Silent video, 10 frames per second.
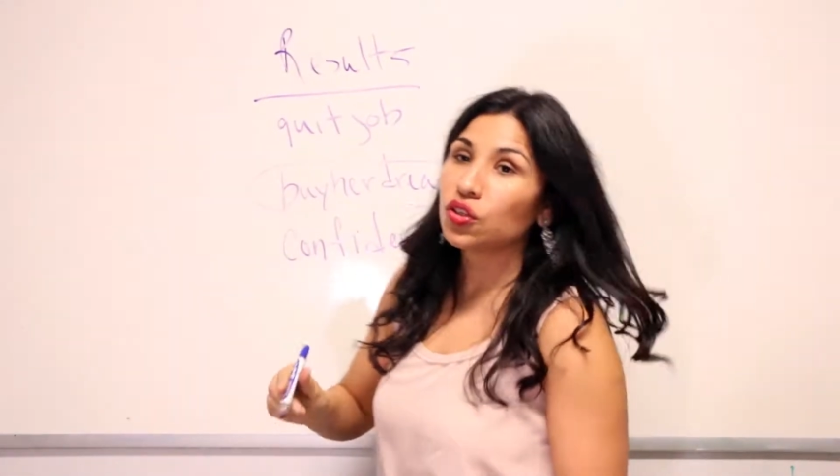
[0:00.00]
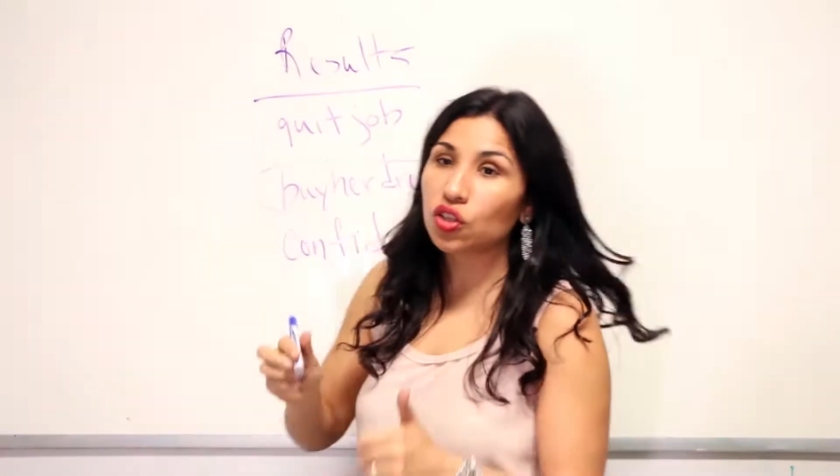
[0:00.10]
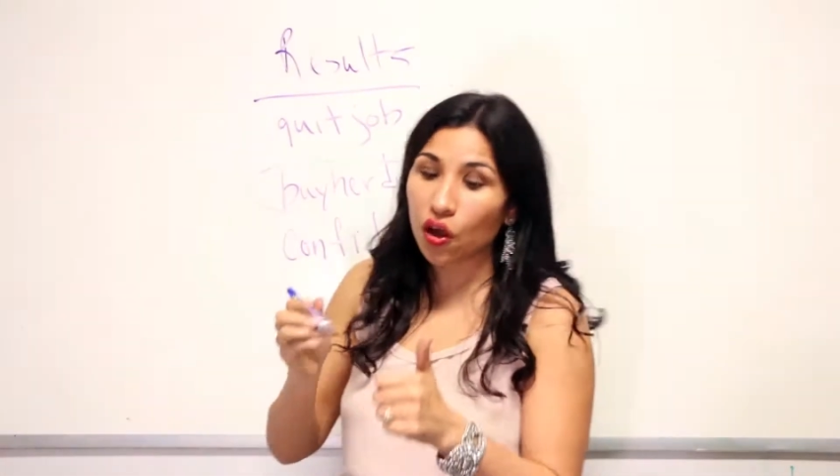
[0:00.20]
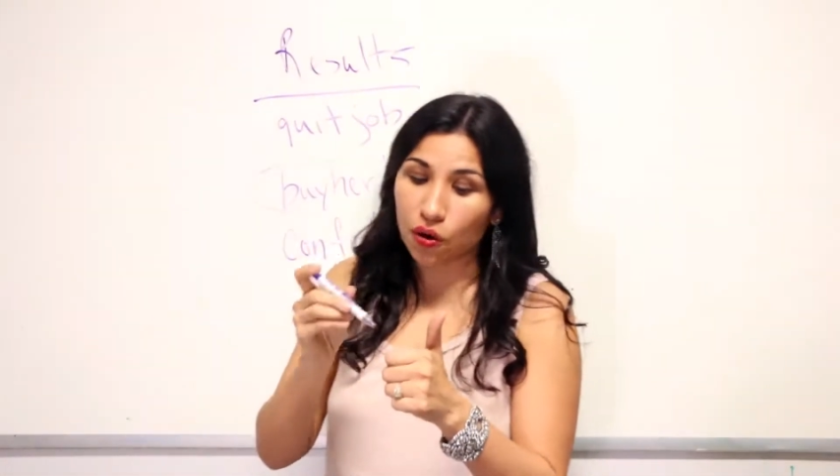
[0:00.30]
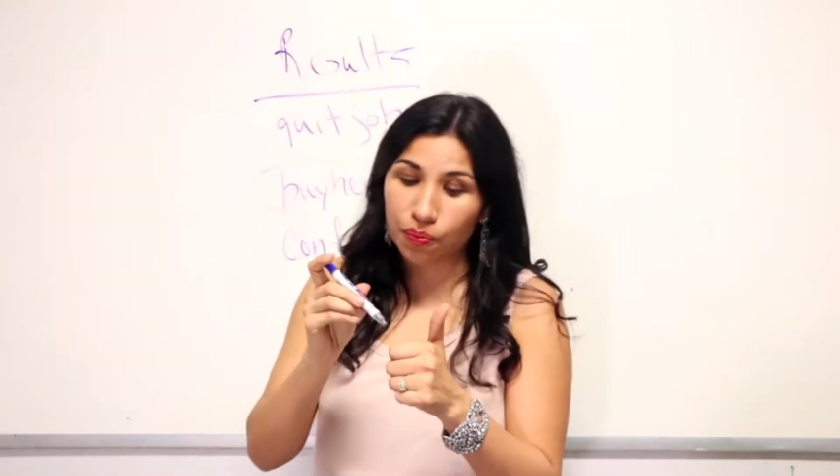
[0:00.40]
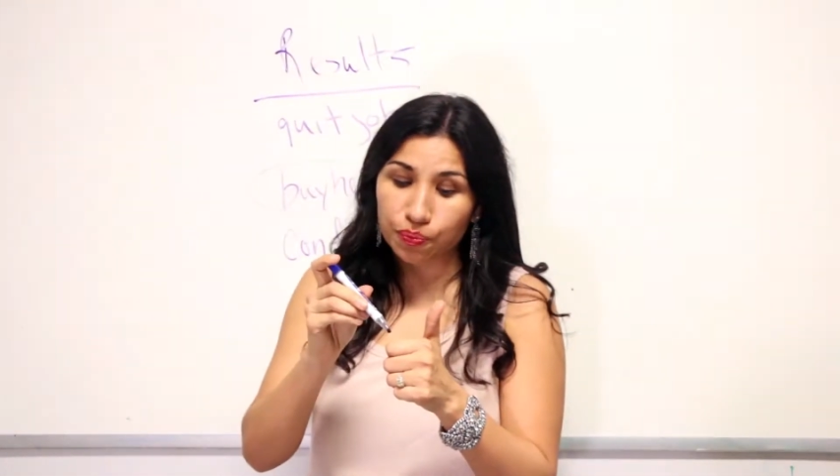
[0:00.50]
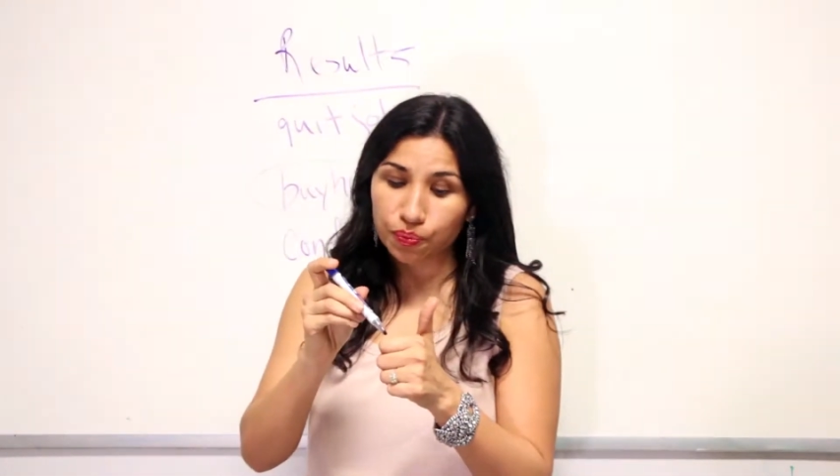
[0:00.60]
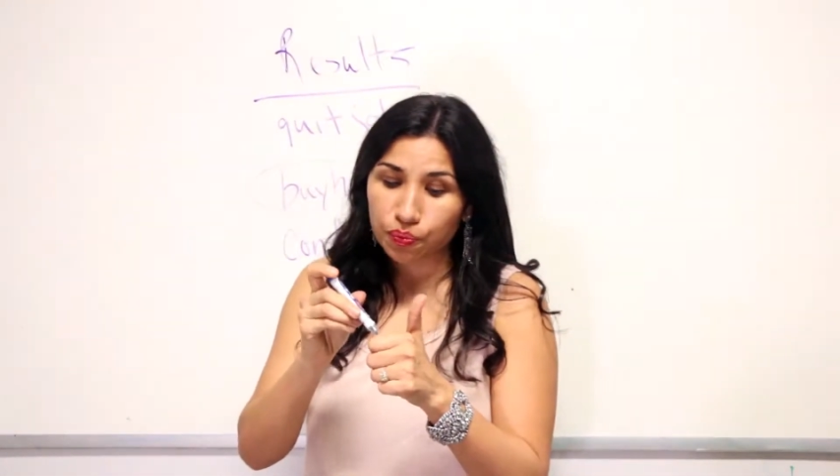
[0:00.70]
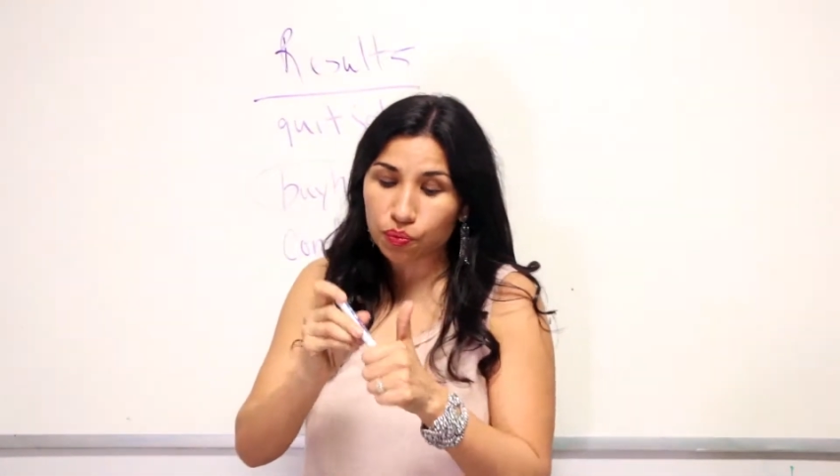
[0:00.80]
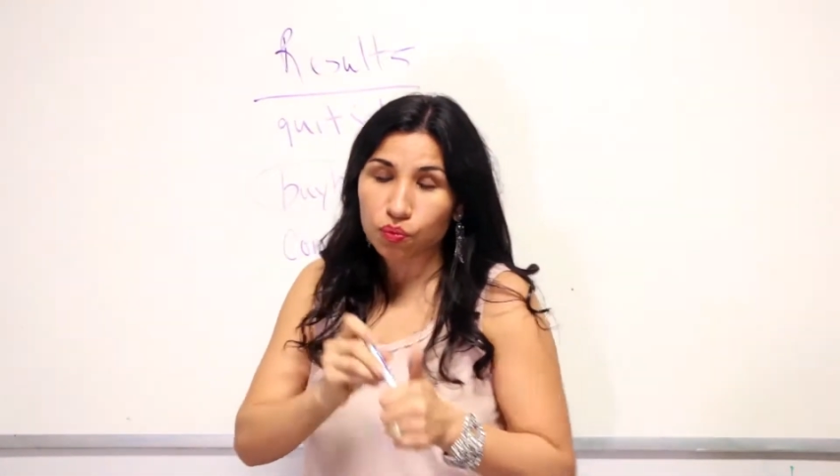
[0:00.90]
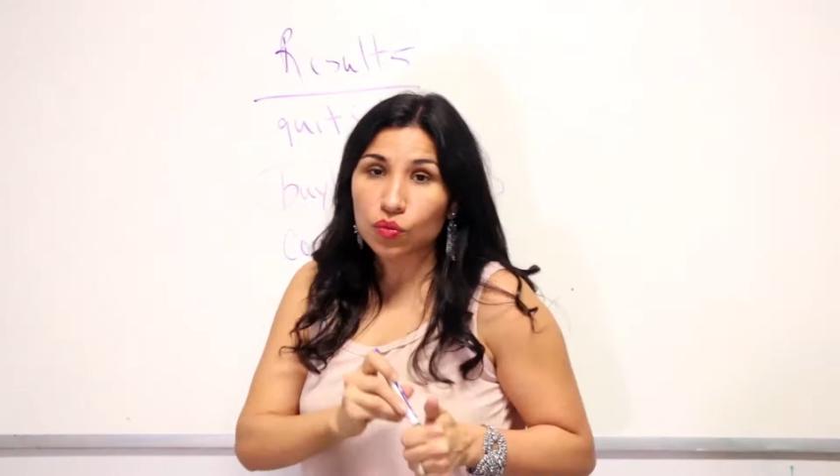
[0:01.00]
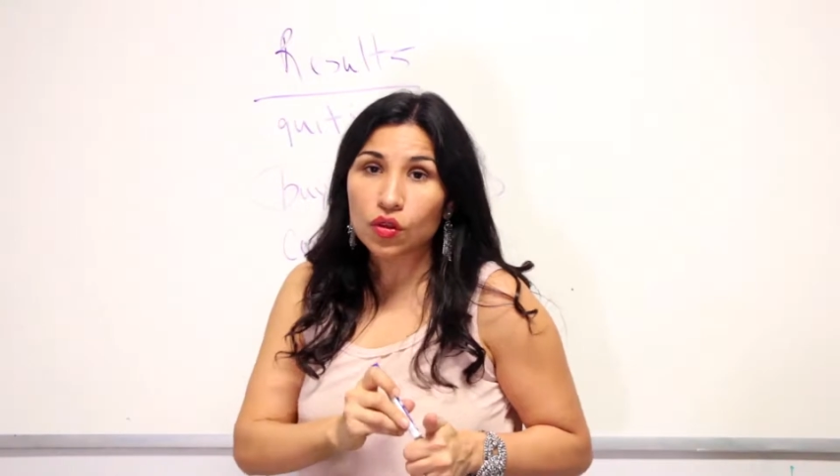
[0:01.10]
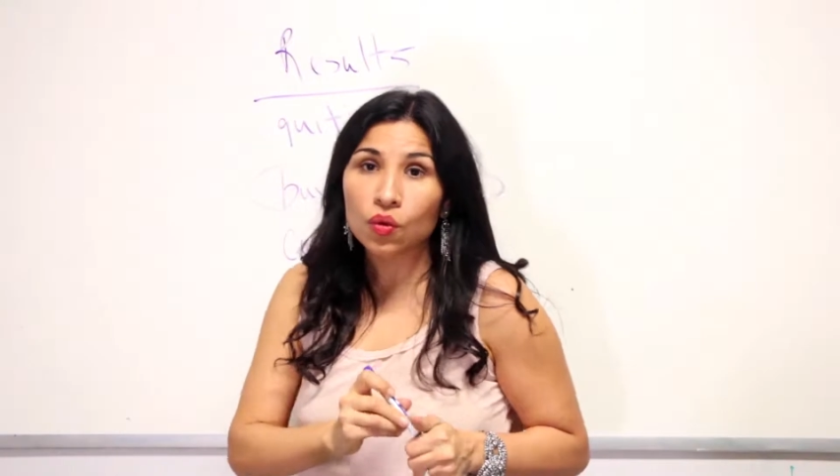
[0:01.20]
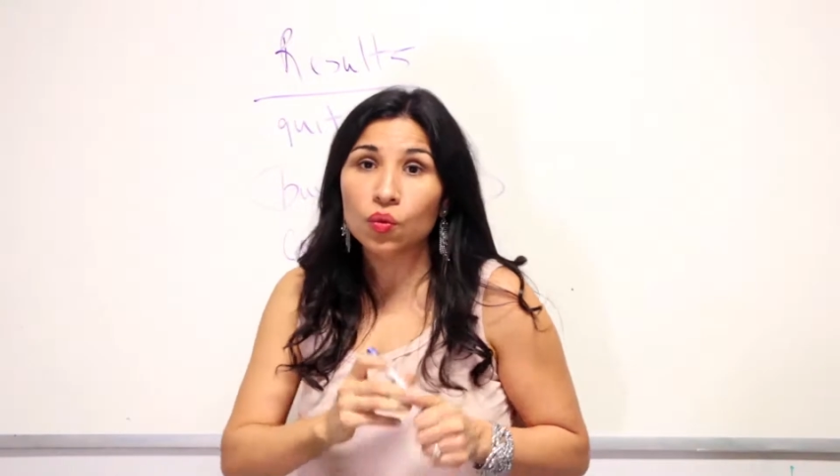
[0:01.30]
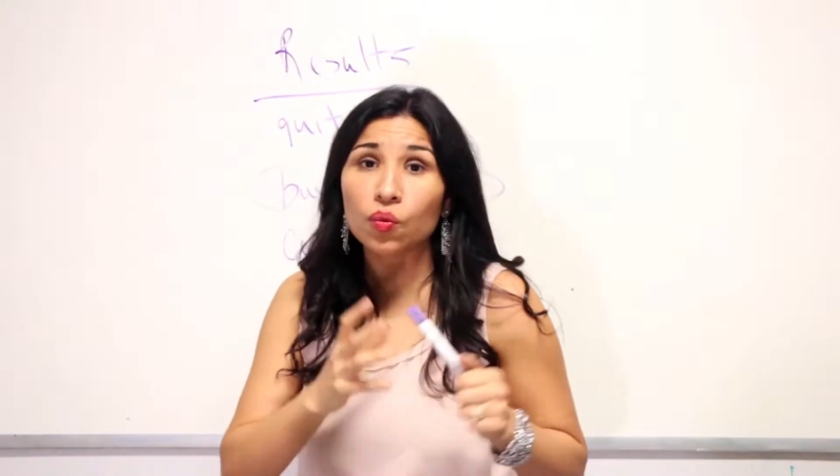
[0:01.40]
So
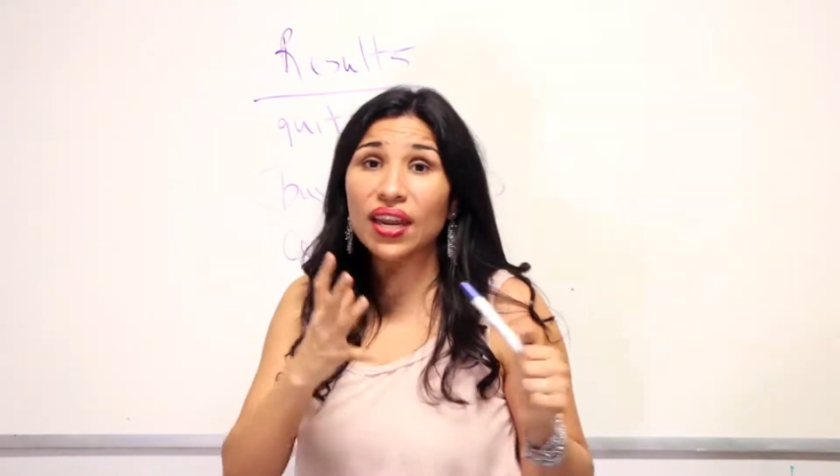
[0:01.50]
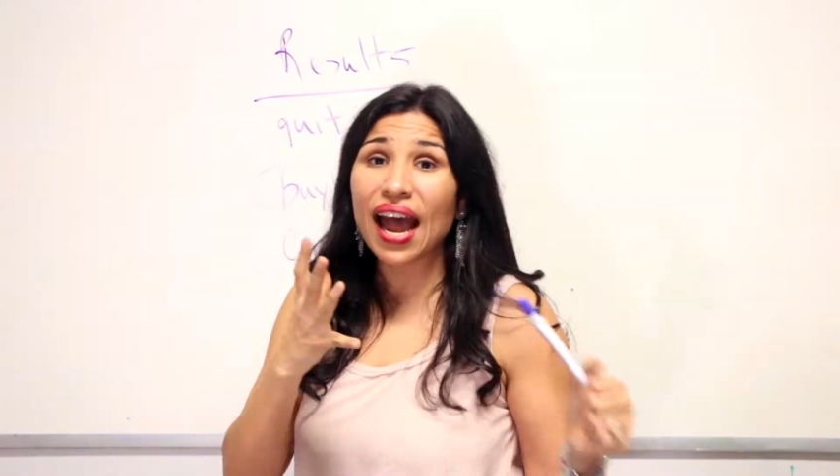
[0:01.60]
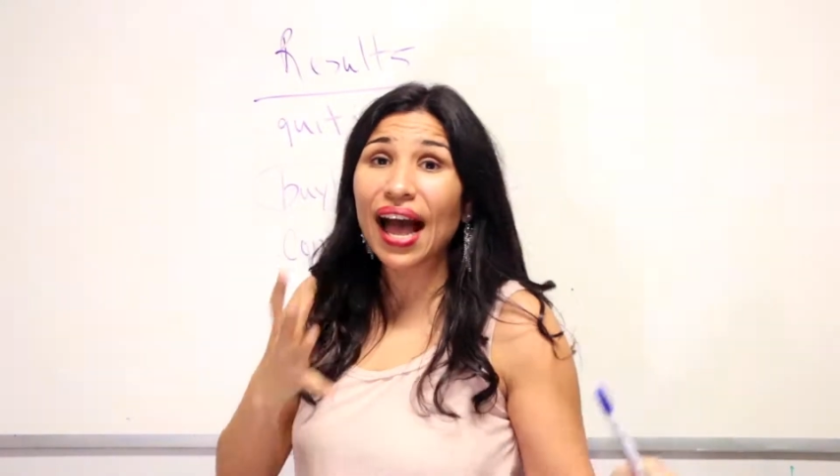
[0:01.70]
when